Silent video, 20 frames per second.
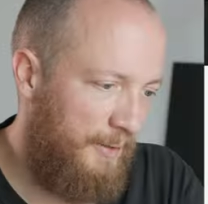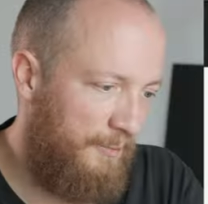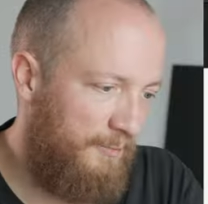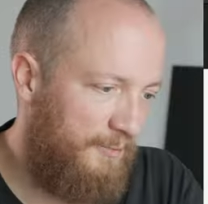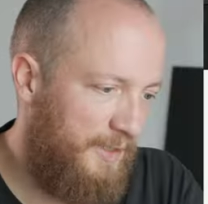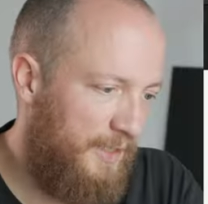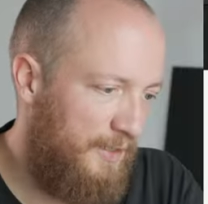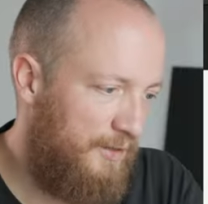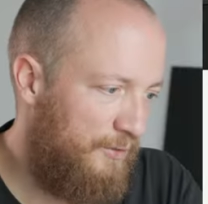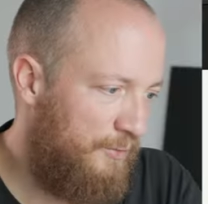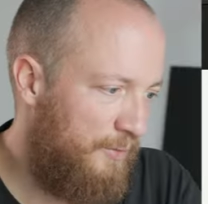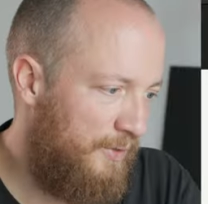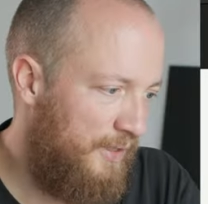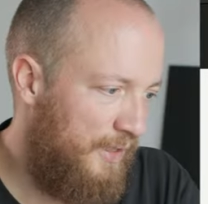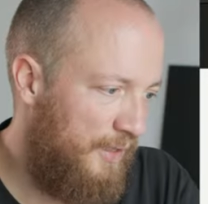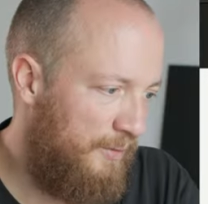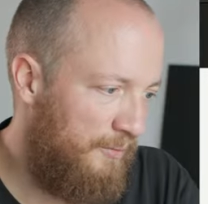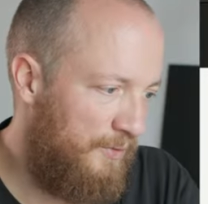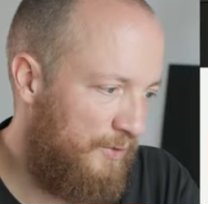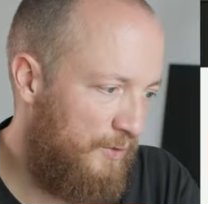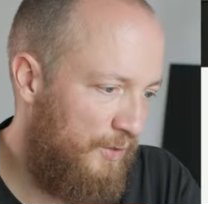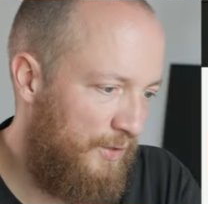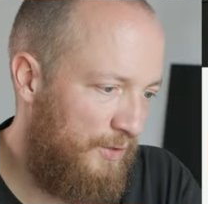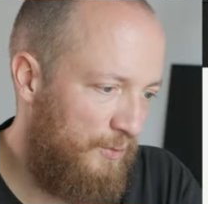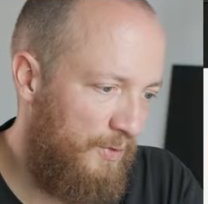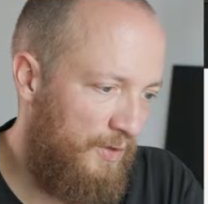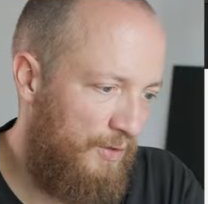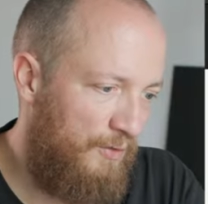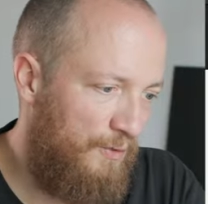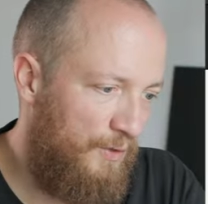yeah, that's what I'm
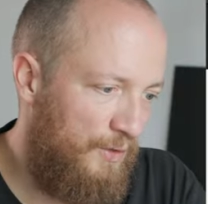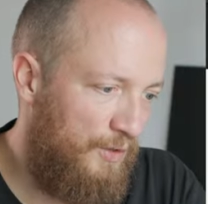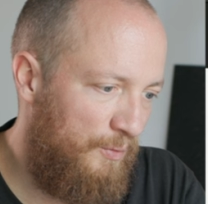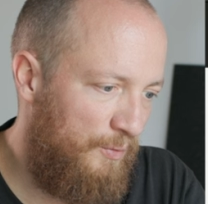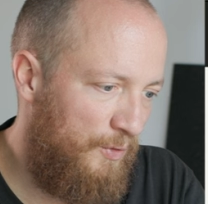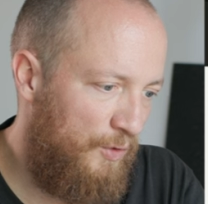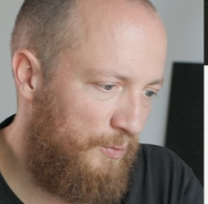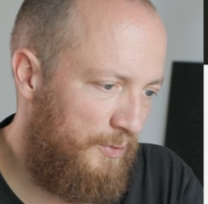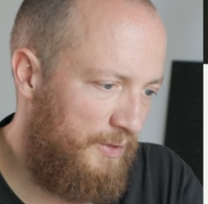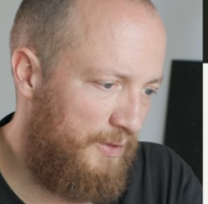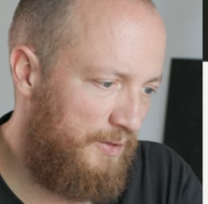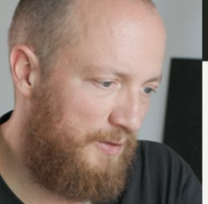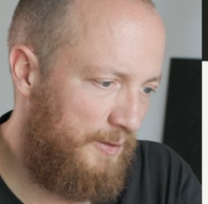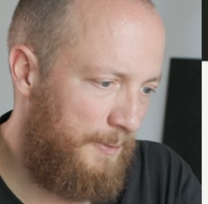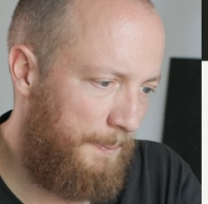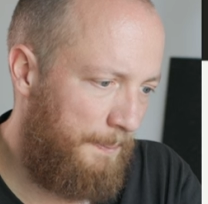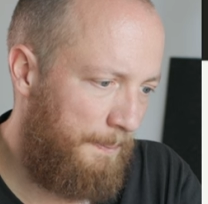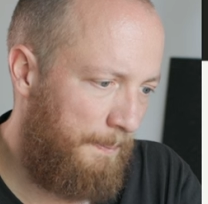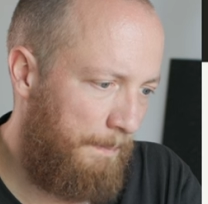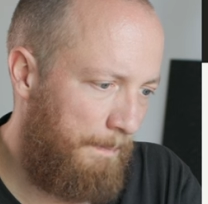going with for the moment.